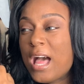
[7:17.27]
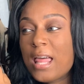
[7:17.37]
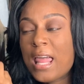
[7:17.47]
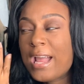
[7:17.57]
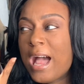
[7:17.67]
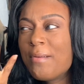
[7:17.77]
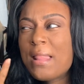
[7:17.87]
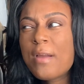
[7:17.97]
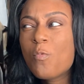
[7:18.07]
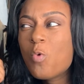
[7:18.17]
Like, I'm
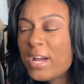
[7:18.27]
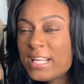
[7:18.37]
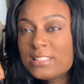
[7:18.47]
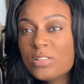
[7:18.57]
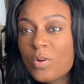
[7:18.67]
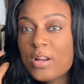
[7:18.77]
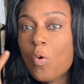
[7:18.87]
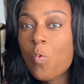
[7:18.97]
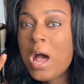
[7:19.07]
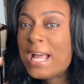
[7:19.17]
like, what is going on?
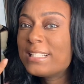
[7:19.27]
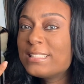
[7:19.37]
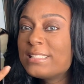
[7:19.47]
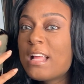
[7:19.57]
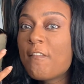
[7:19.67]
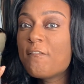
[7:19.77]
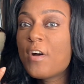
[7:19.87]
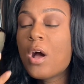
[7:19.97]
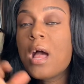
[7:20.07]
Why is this not foam?